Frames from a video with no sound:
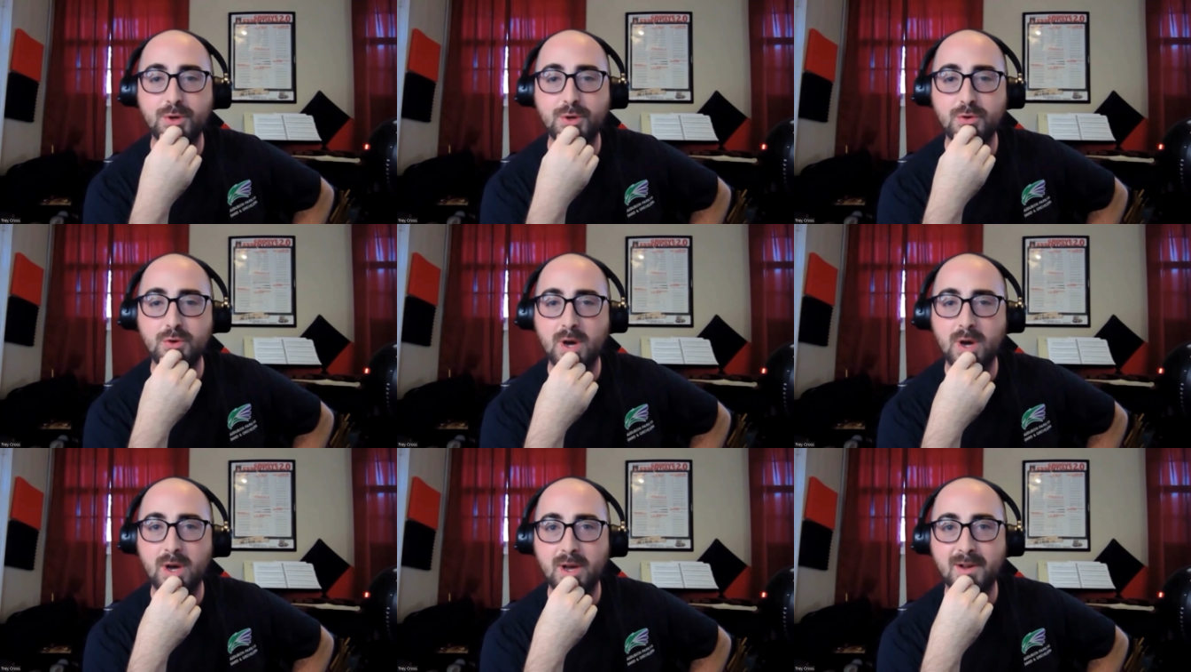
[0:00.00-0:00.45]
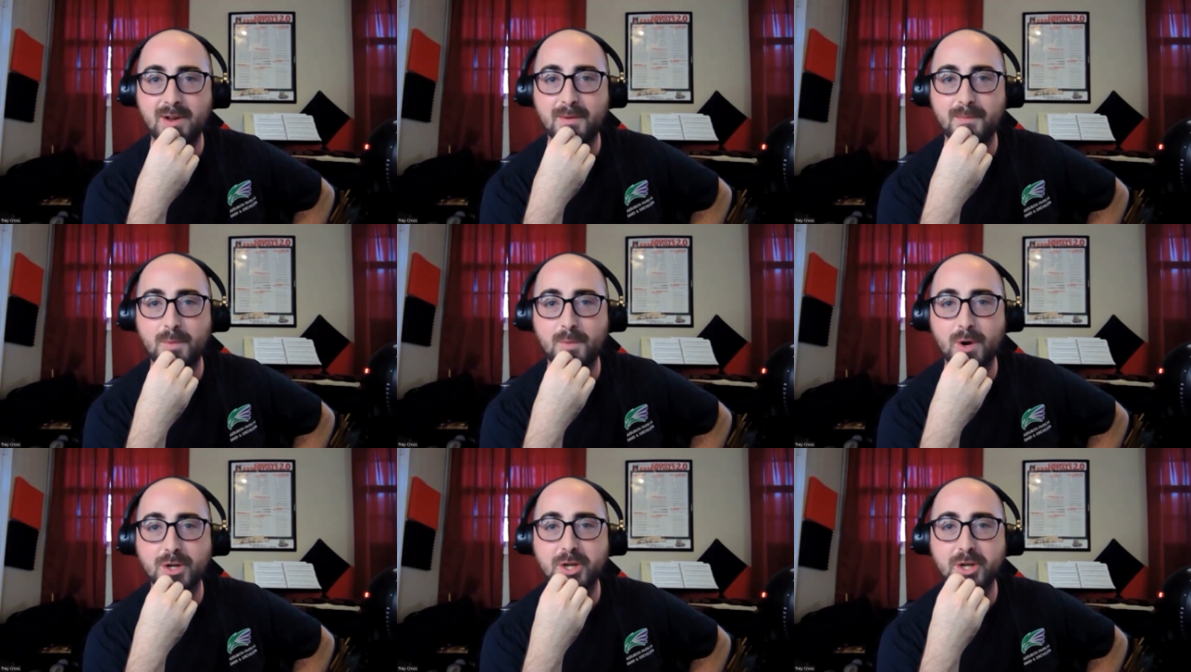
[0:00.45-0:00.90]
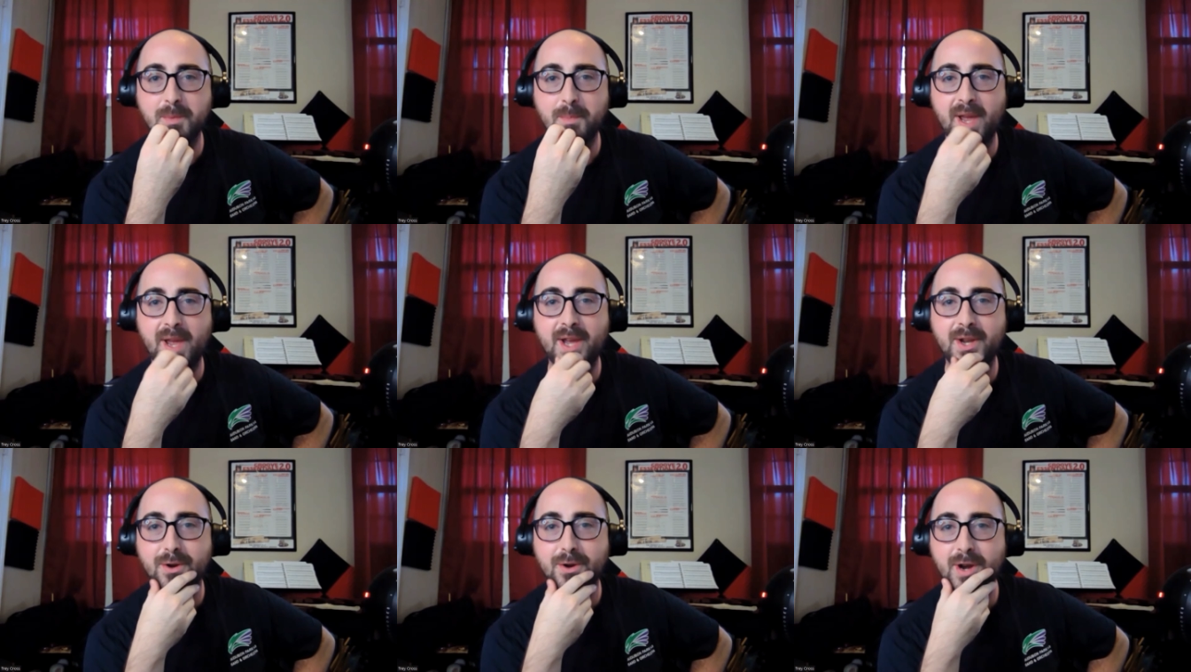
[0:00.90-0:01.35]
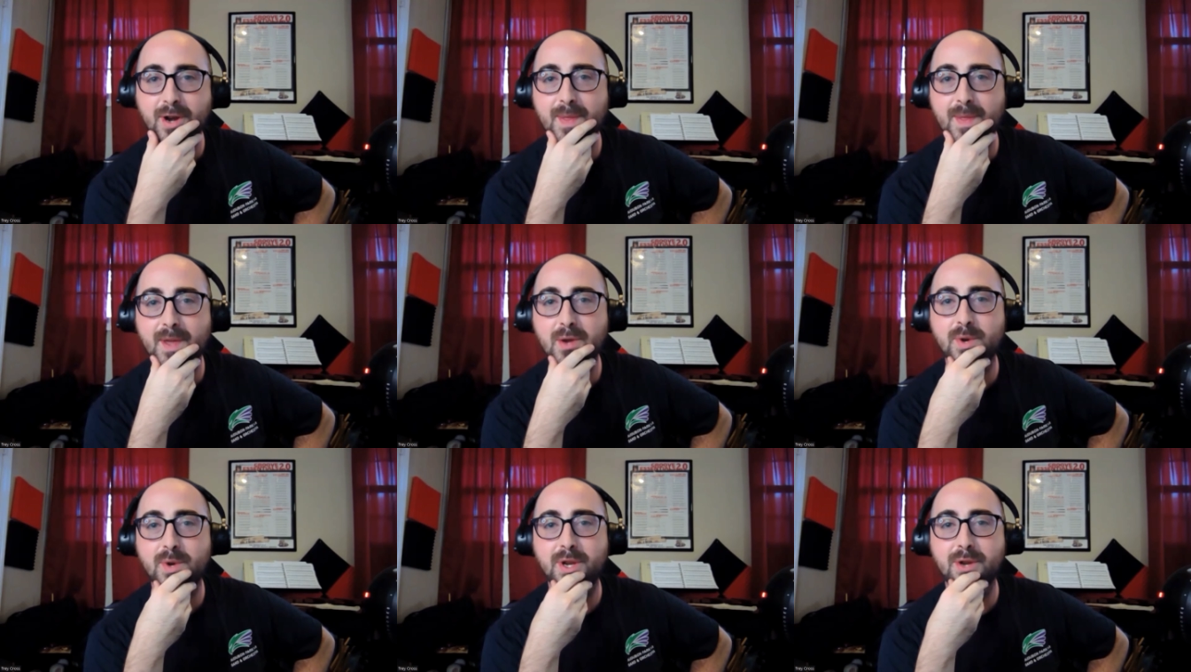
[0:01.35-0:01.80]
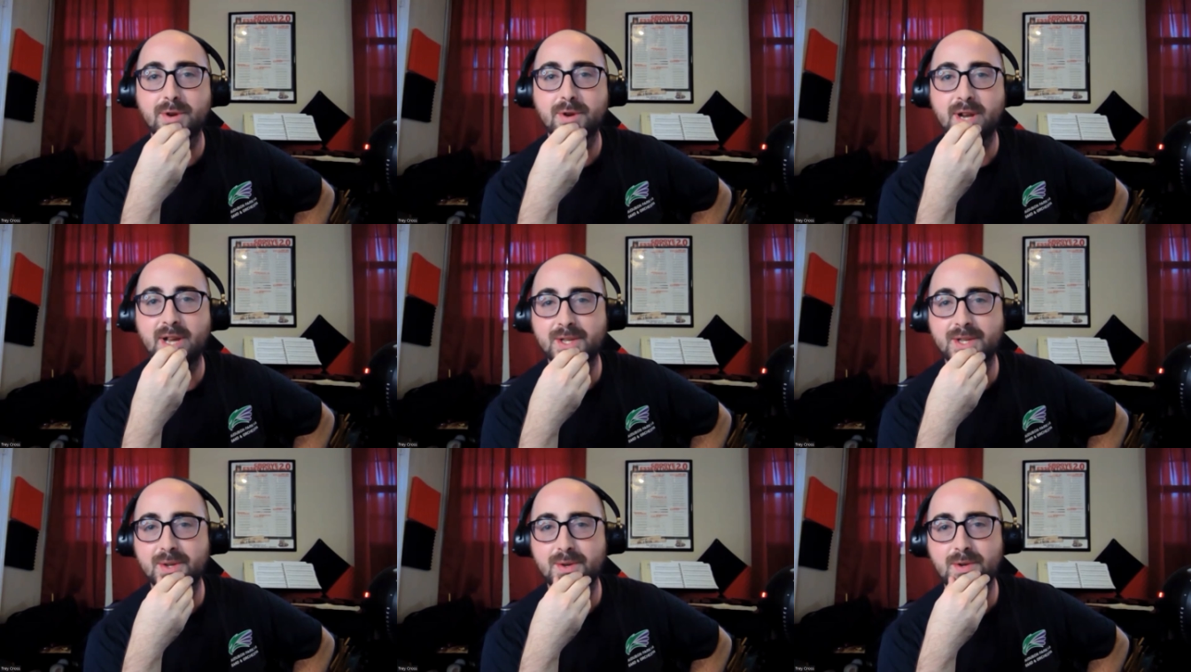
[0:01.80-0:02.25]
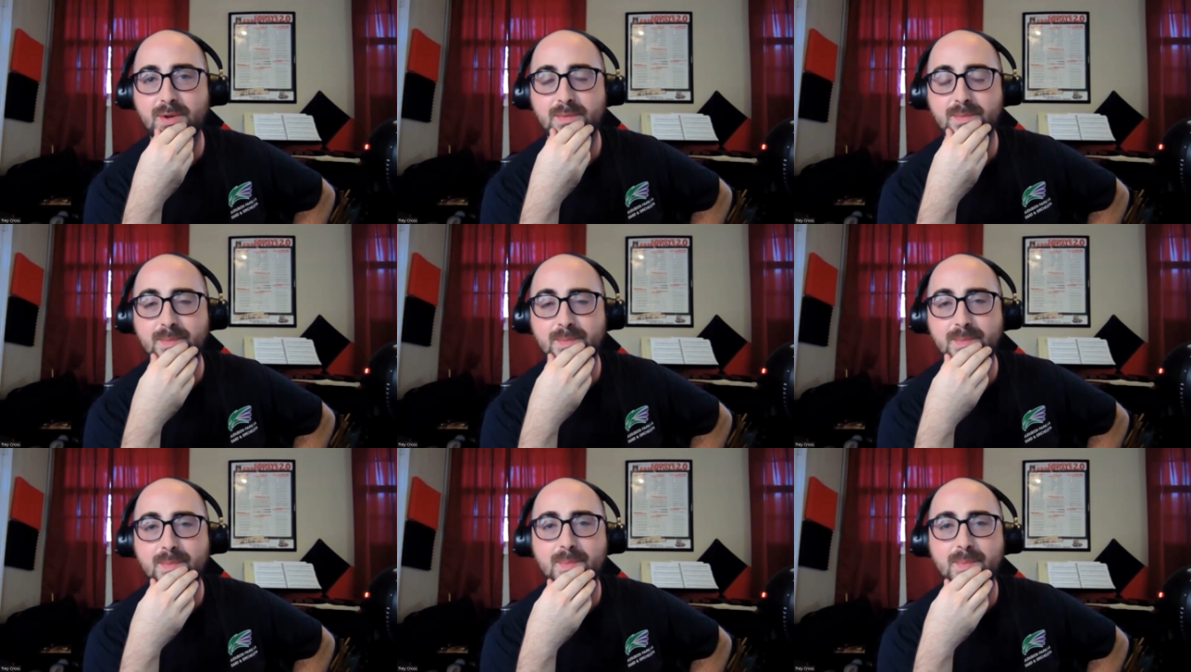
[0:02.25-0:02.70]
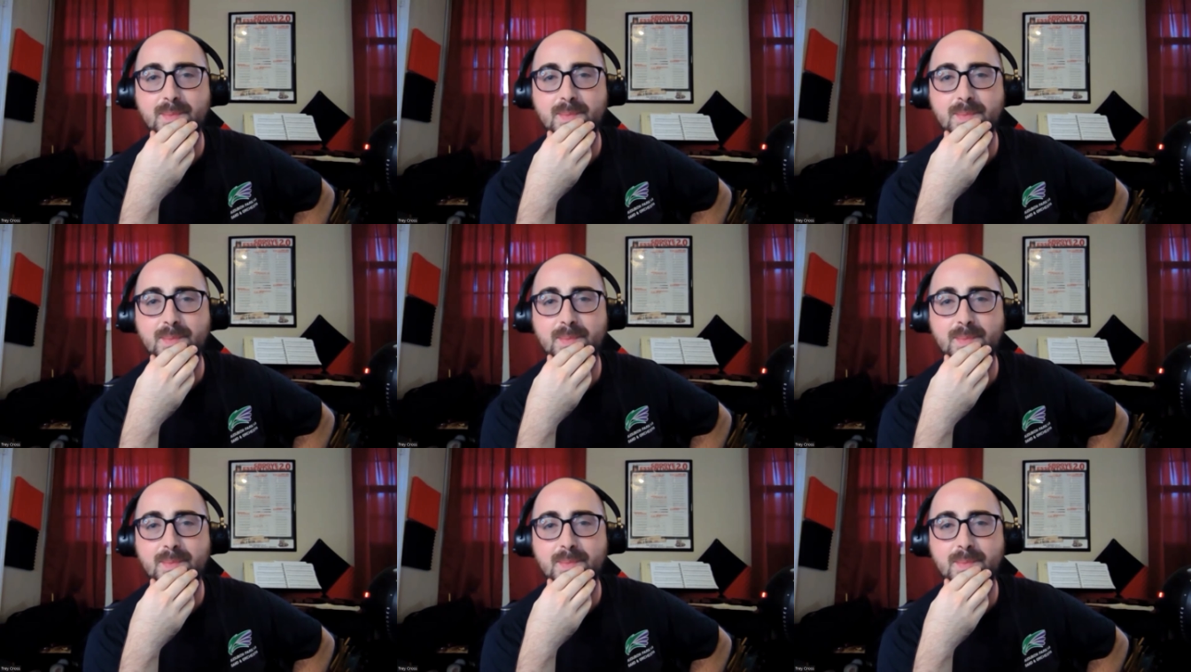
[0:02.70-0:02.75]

you do marching band or anything when you were in high school?